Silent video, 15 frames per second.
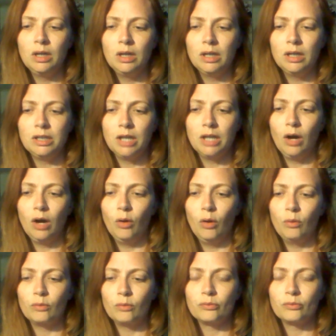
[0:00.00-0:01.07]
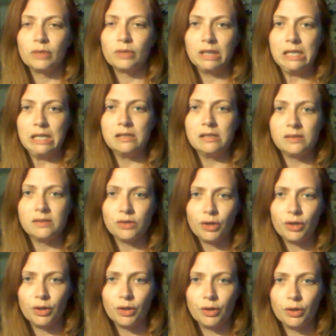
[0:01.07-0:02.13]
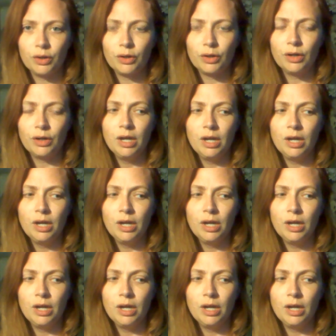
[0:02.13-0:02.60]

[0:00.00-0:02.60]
you know, release her